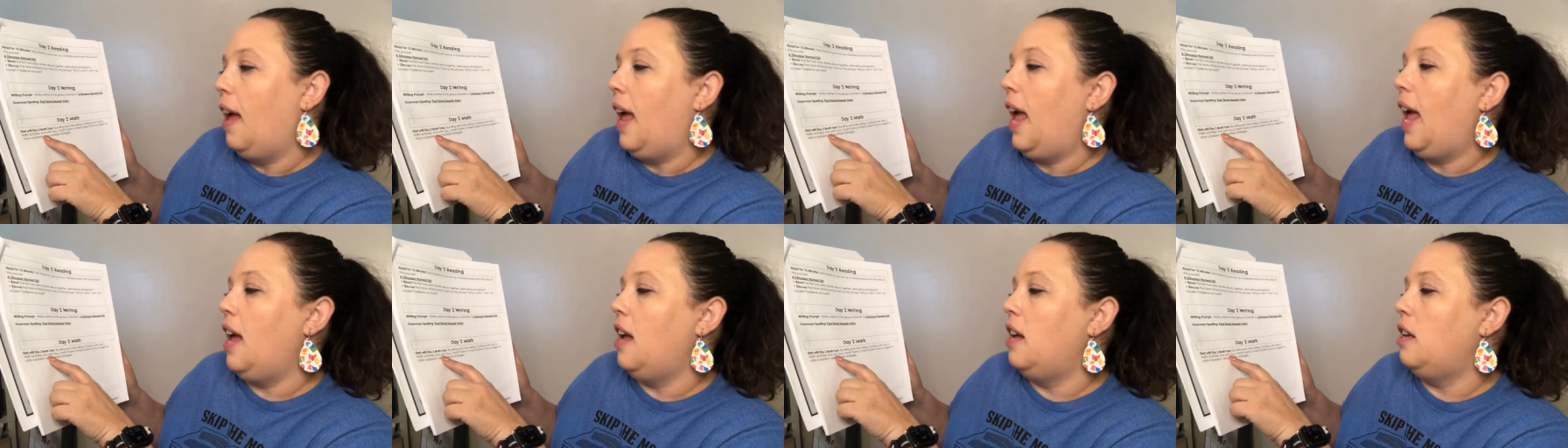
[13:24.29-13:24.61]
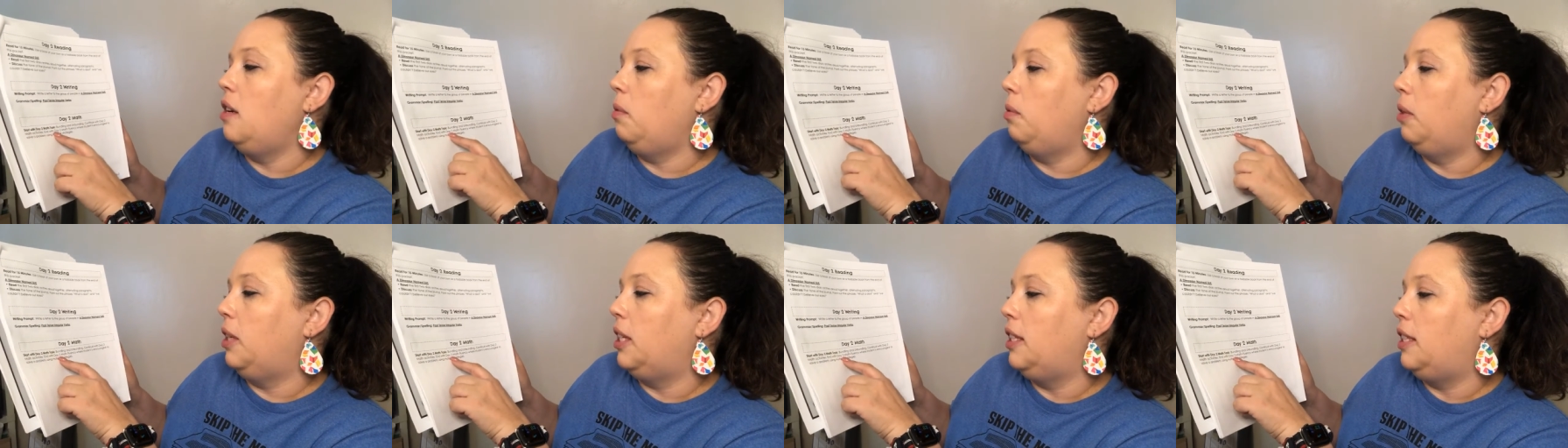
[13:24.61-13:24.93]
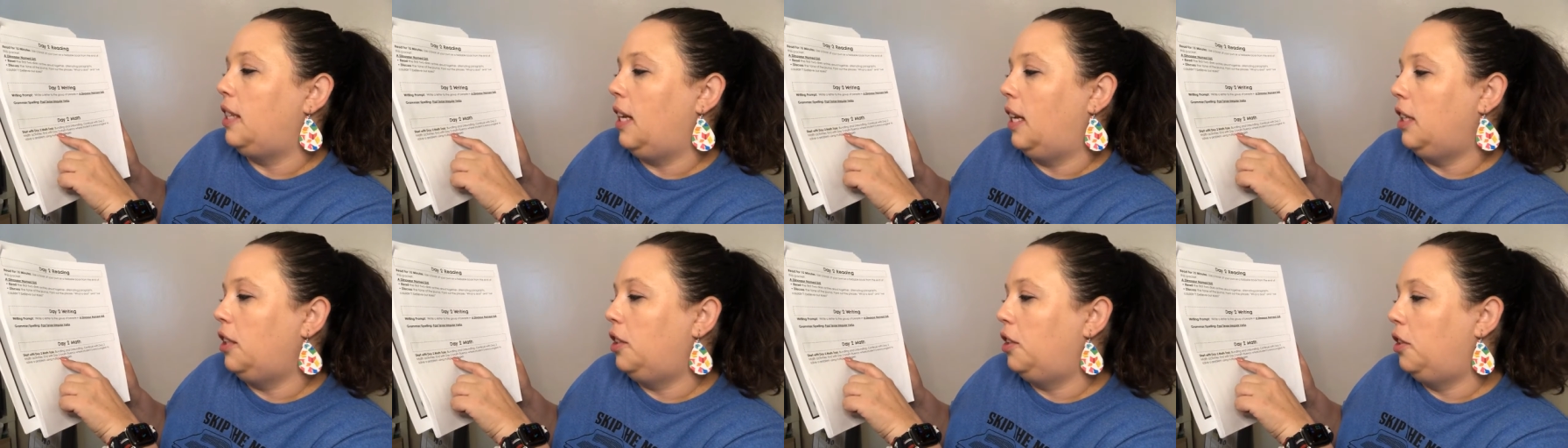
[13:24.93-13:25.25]
End with
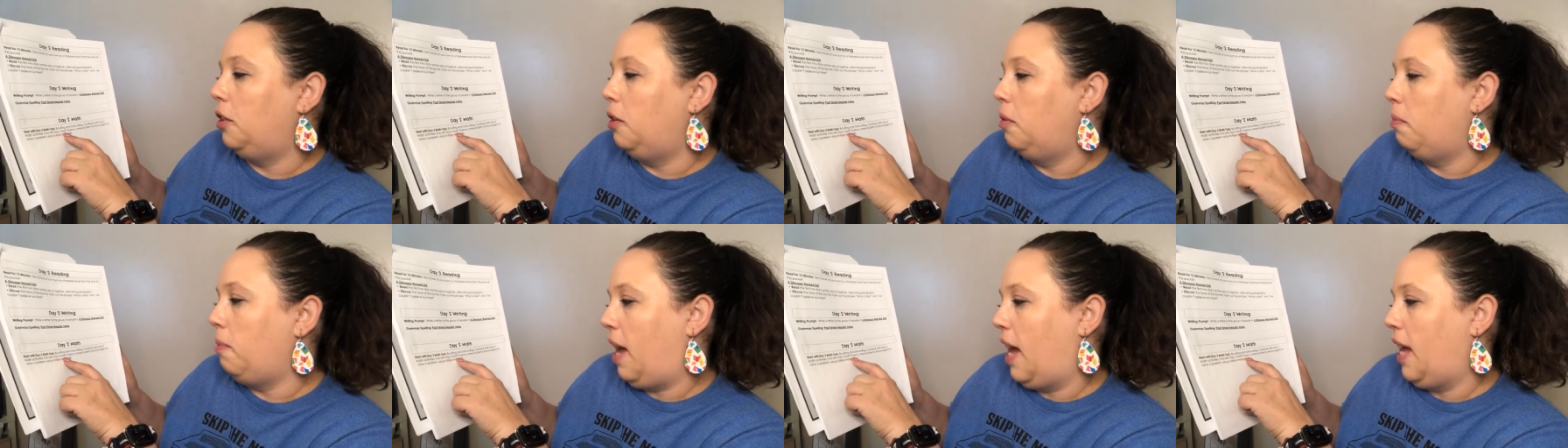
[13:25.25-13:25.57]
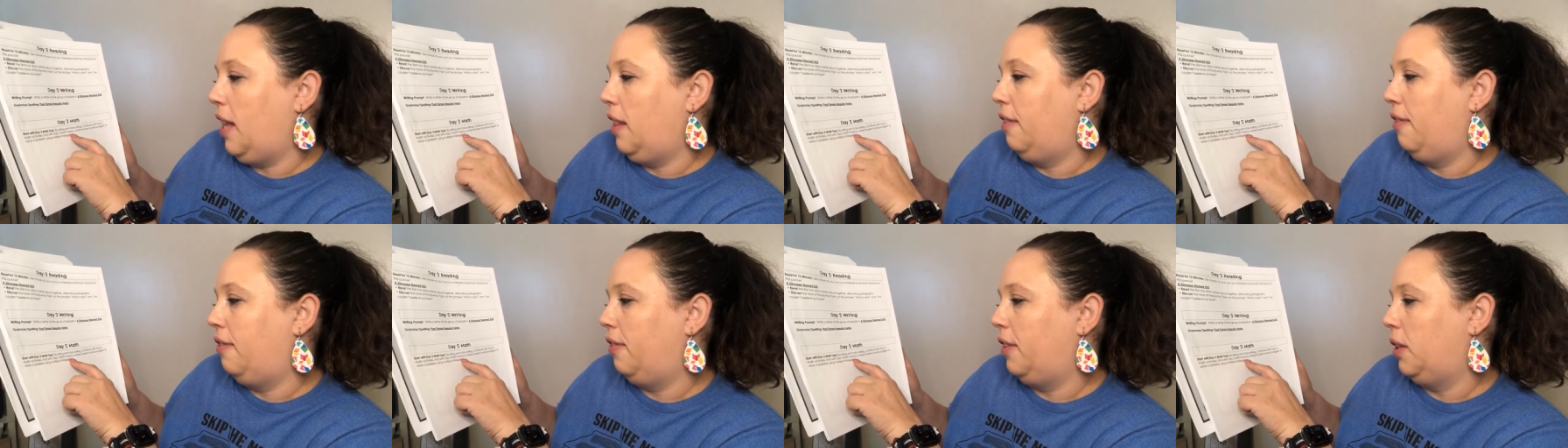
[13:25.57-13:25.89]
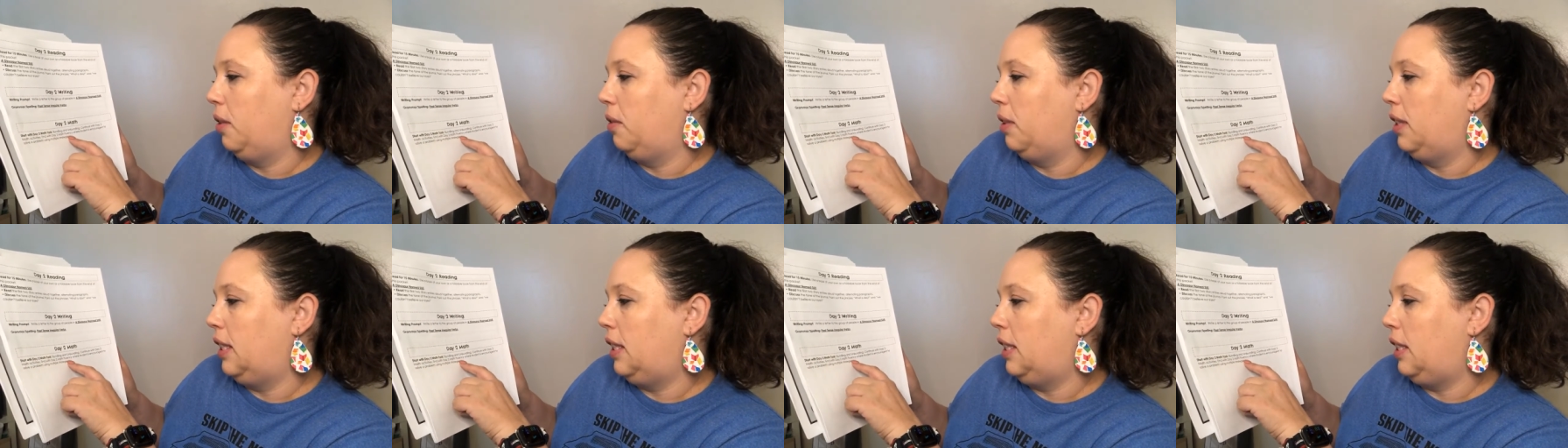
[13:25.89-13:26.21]
day two math
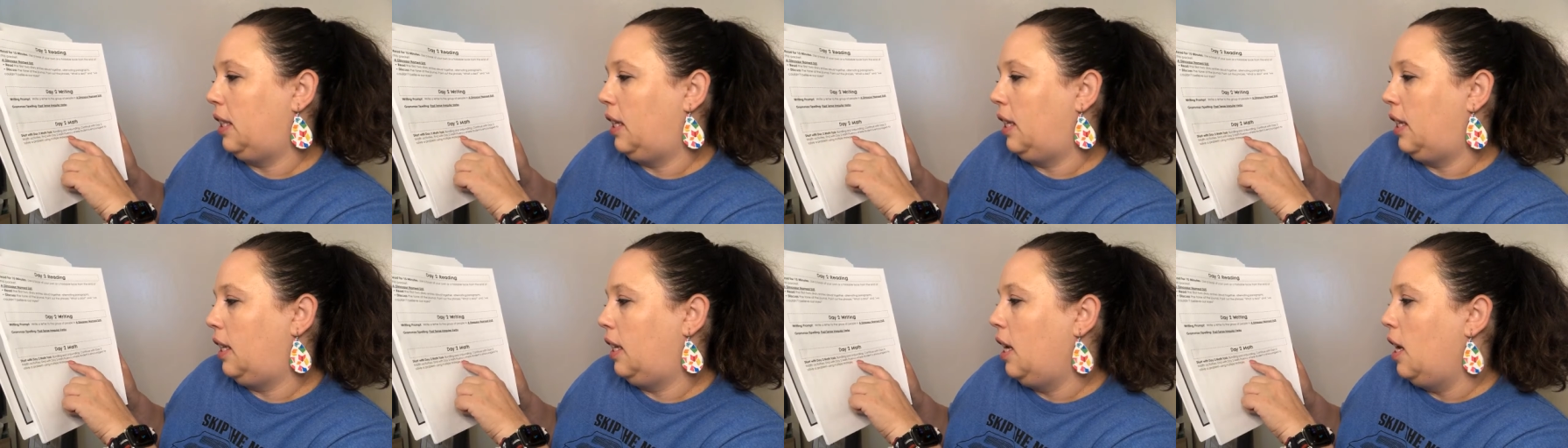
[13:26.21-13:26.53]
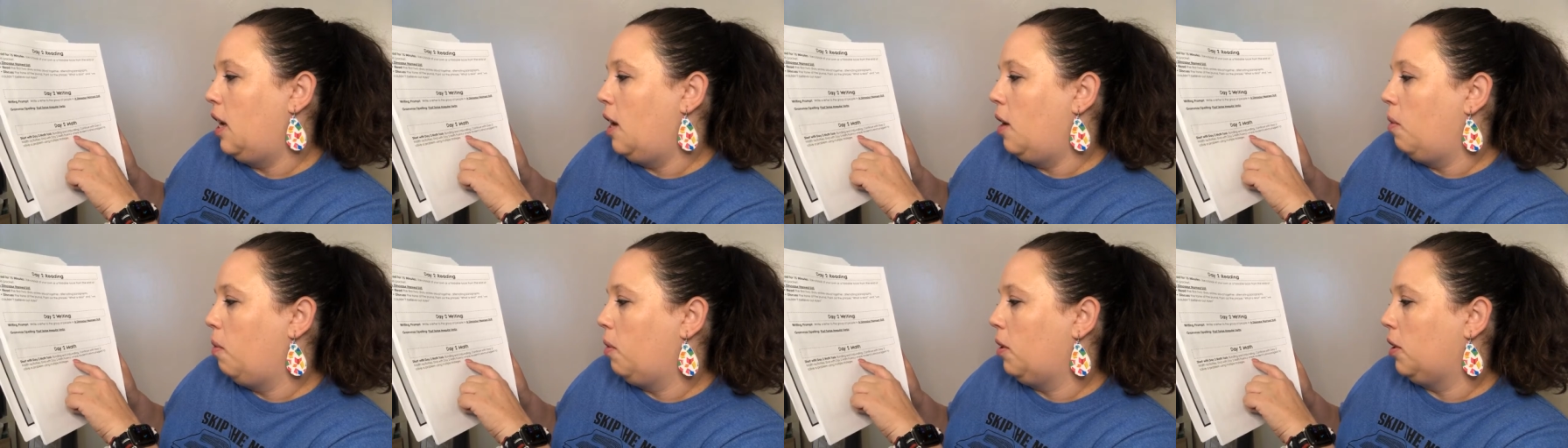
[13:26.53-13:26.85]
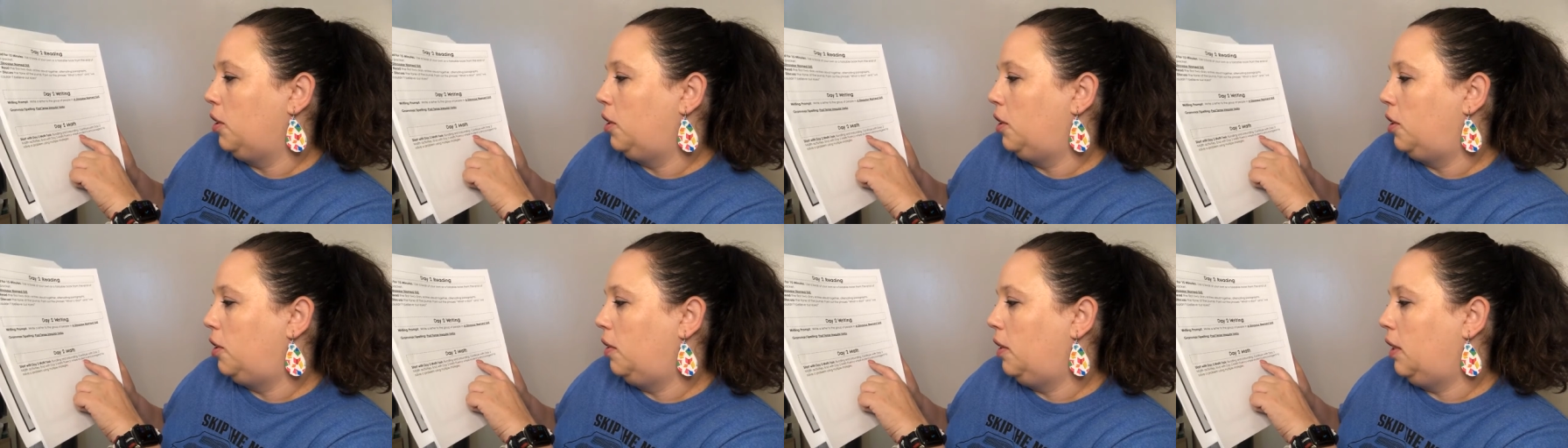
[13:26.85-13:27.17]
fluency
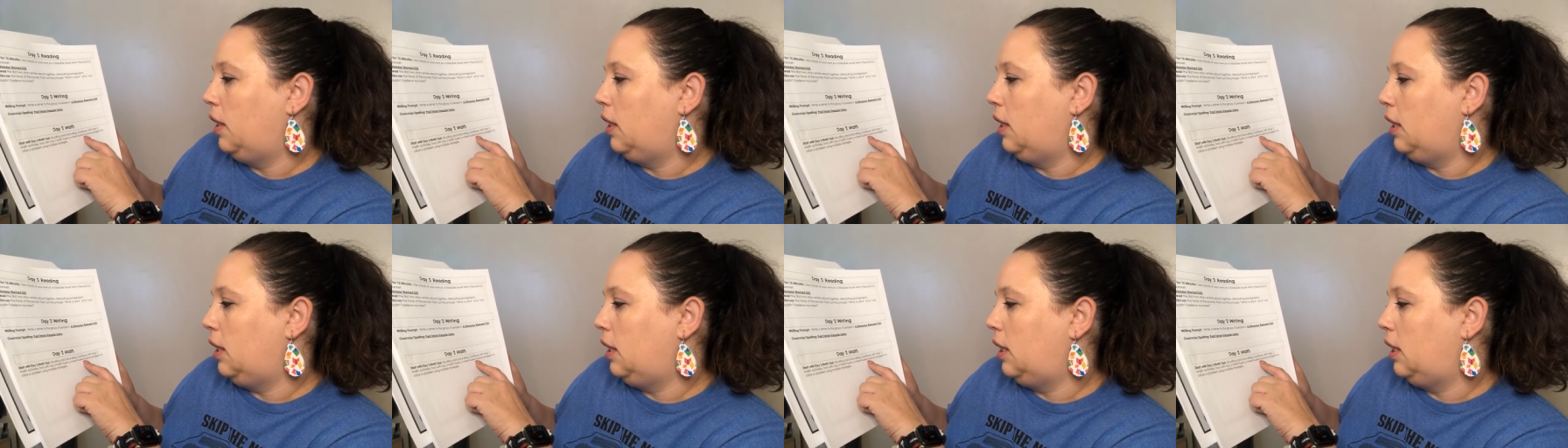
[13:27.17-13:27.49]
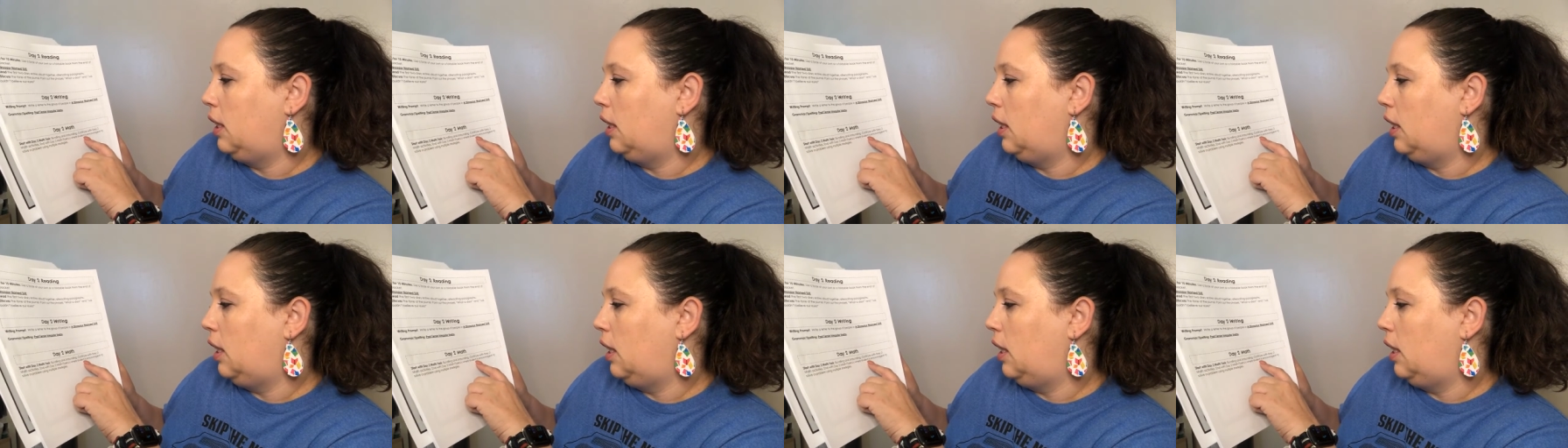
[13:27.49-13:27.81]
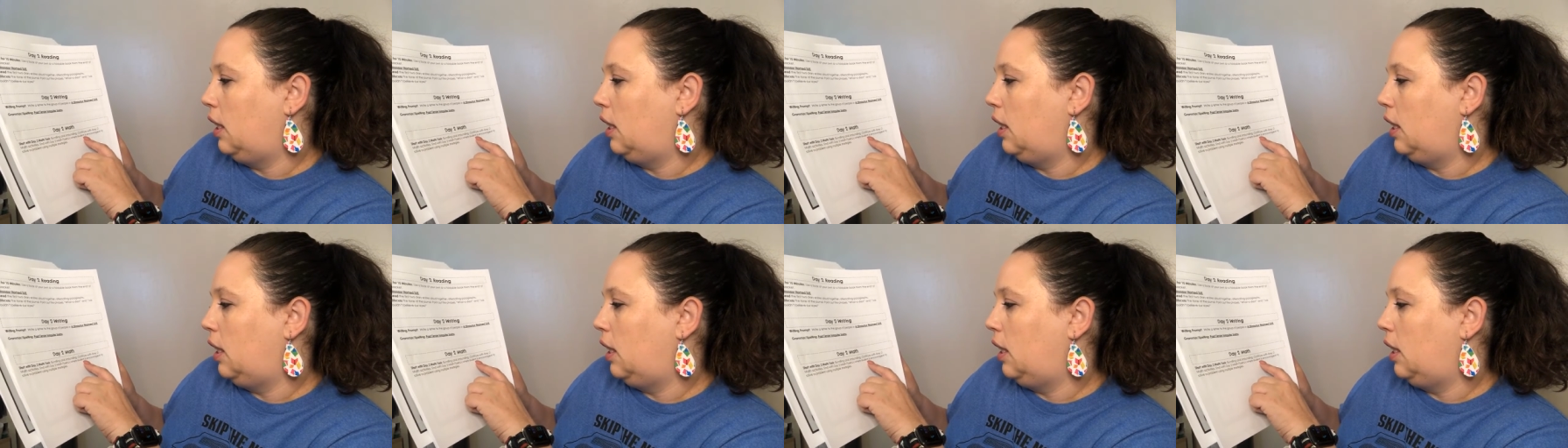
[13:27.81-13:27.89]
where students